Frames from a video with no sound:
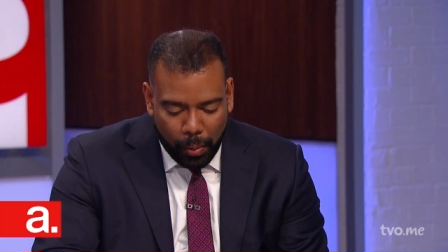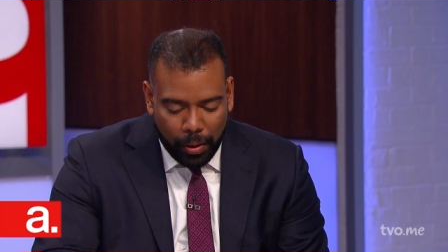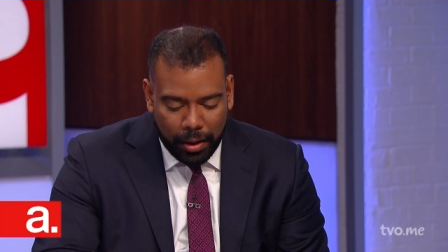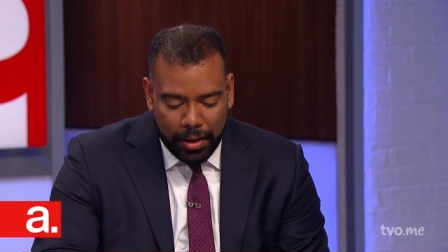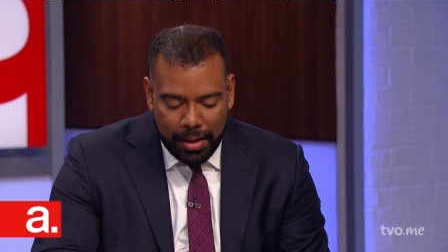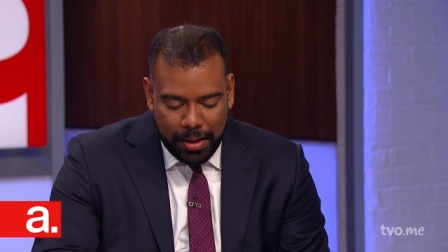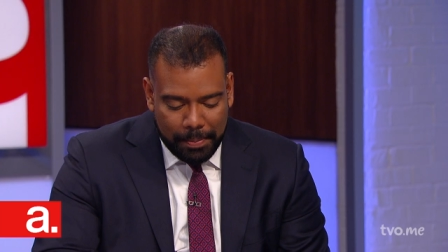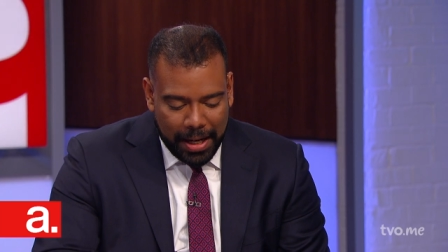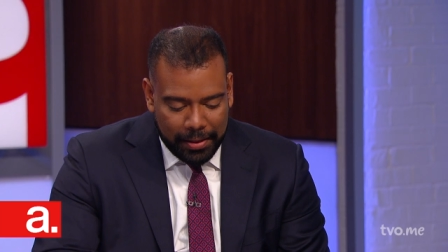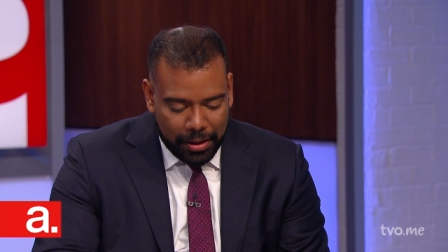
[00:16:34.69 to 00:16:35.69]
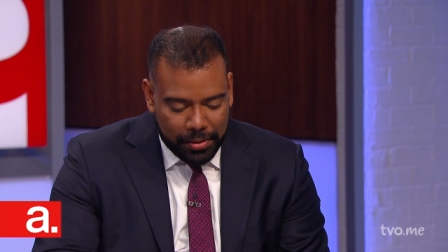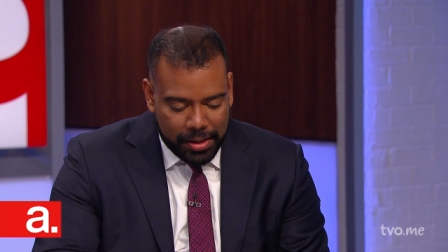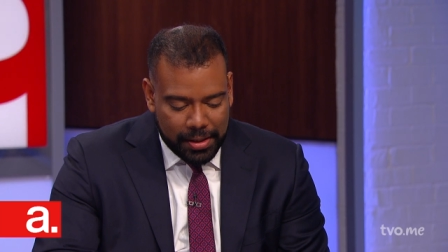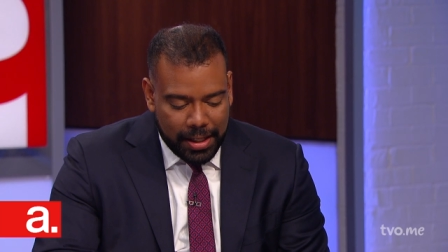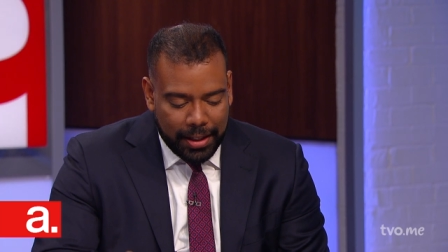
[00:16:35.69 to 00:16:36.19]
four
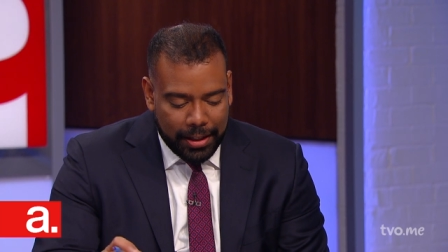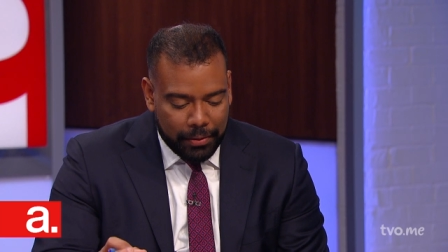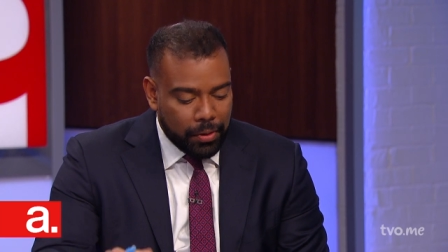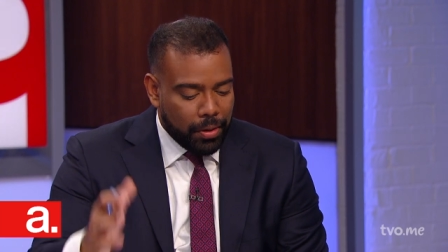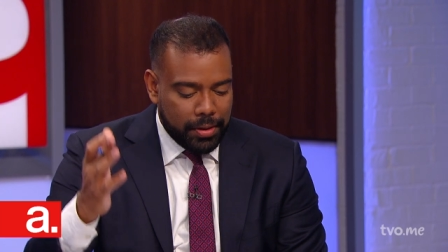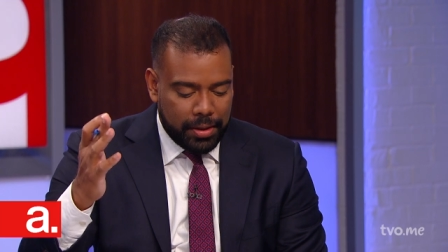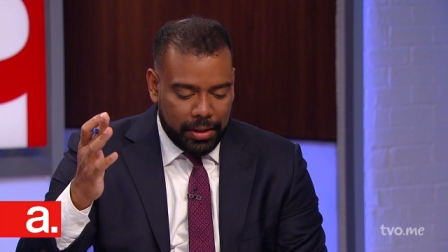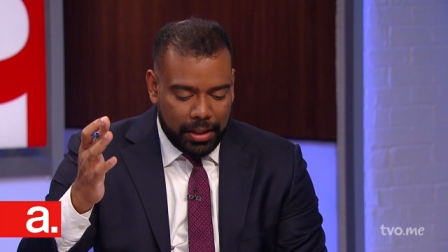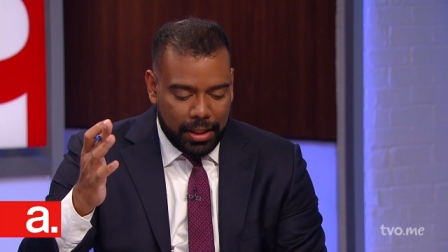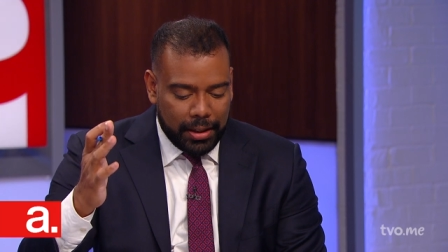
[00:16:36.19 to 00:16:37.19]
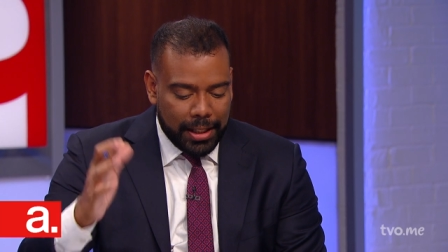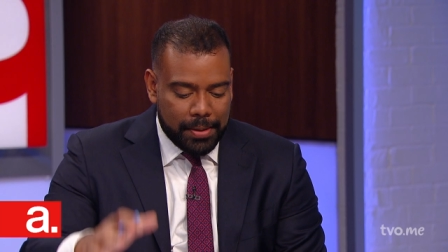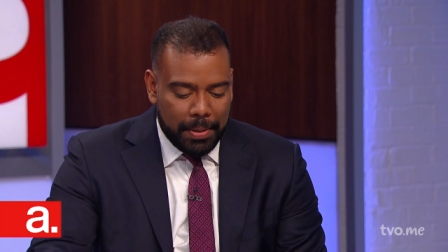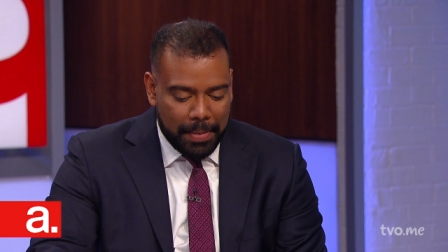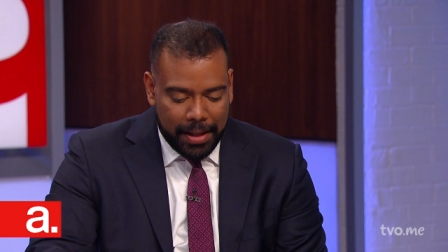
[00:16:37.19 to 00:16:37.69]
bathhouses. And then, of course, the
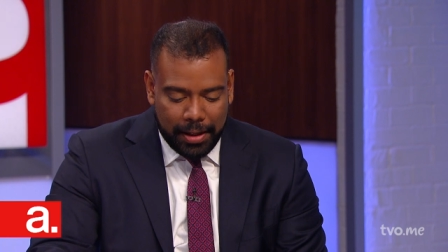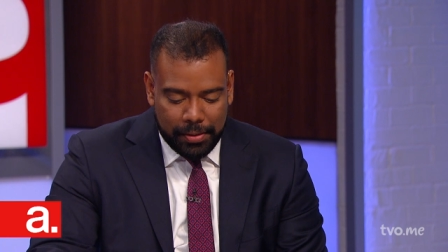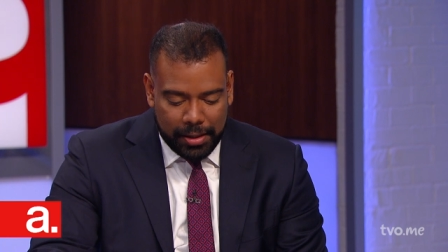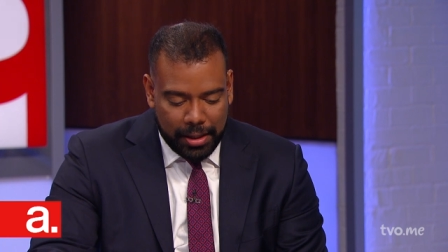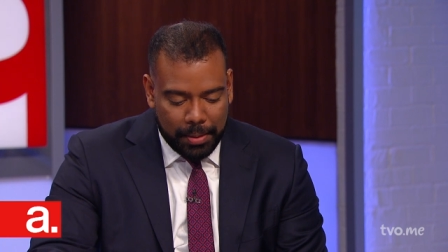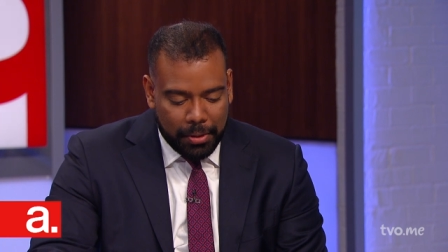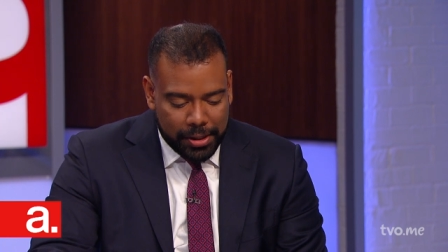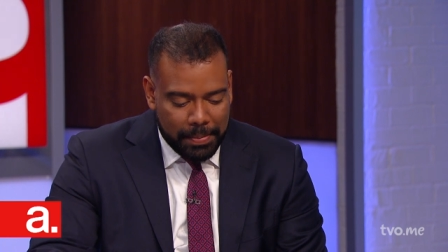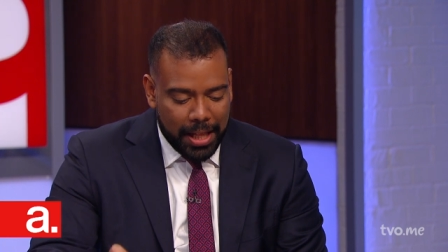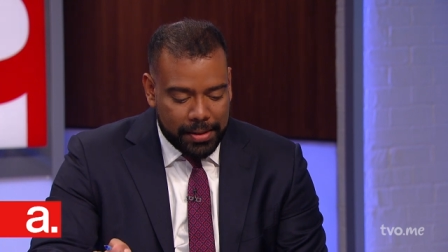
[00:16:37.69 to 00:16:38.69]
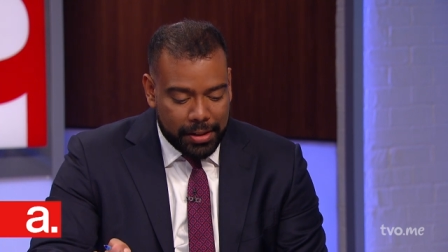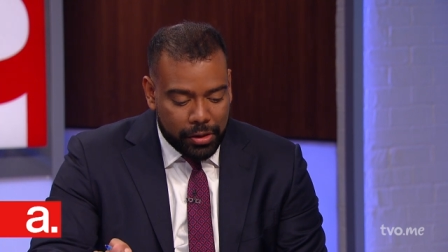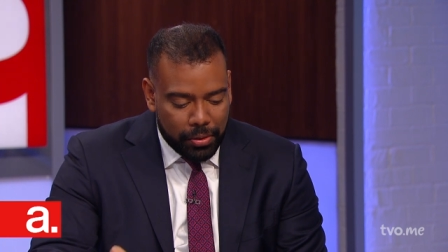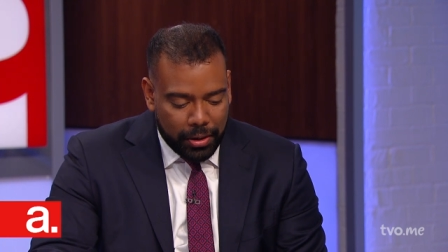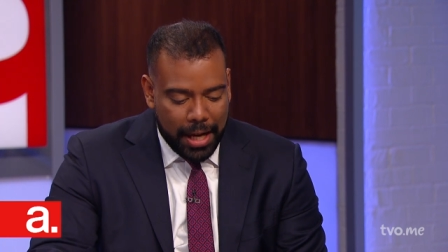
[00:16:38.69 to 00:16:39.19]
lesbian bathhouse, the Pussy Palace in
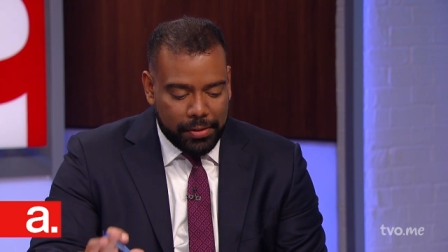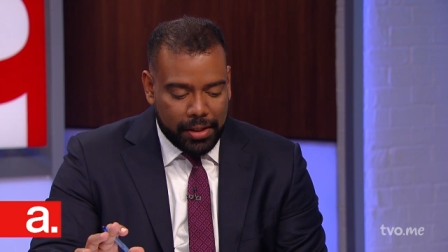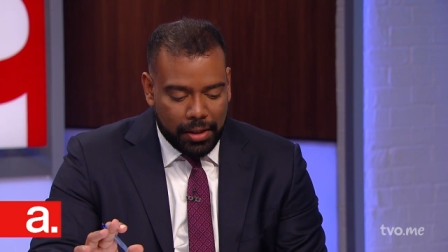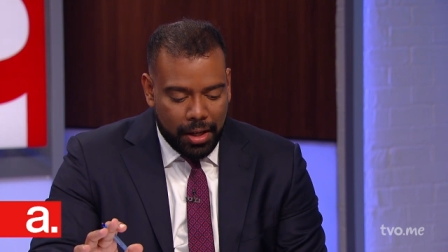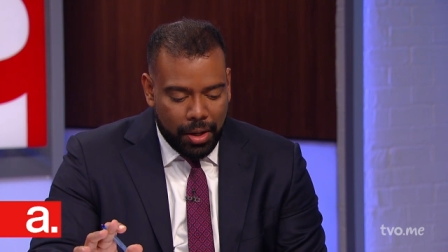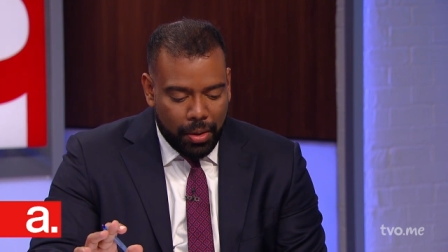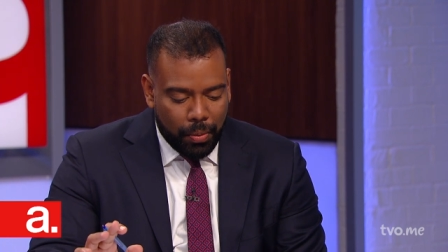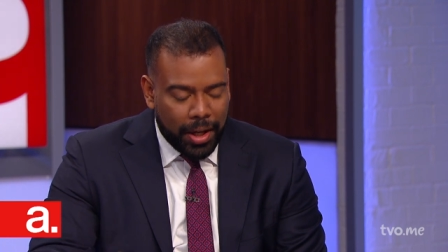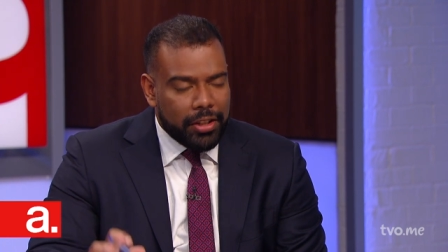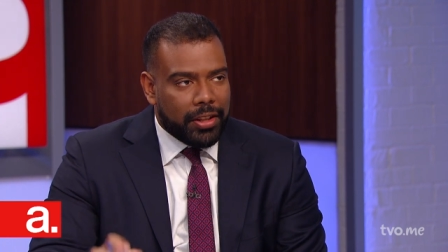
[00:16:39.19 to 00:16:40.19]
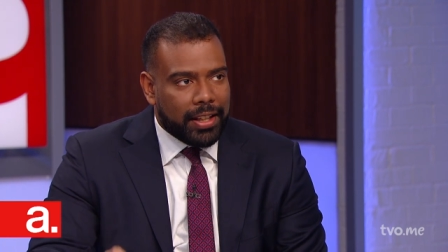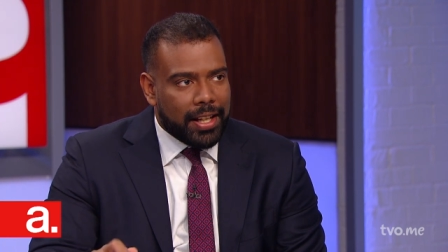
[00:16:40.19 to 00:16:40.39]
two thousand. Why do you think